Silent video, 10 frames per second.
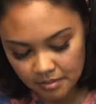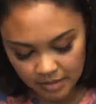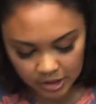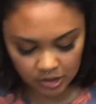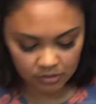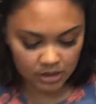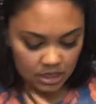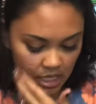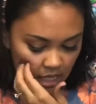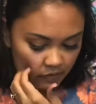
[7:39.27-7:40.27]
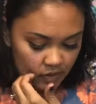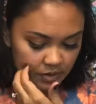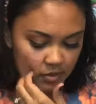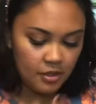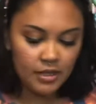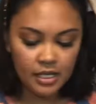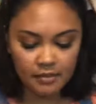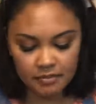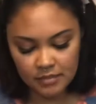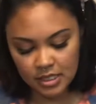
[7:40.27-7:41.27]
My dog was not having it. Okay,
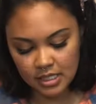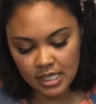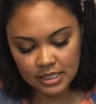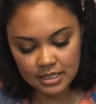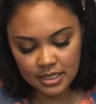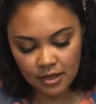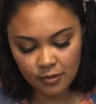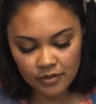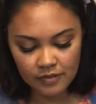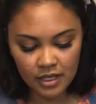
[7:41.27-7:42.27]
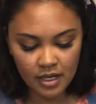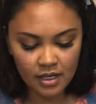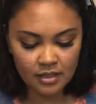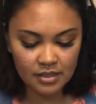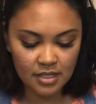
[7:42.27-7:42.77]
the next set we've got,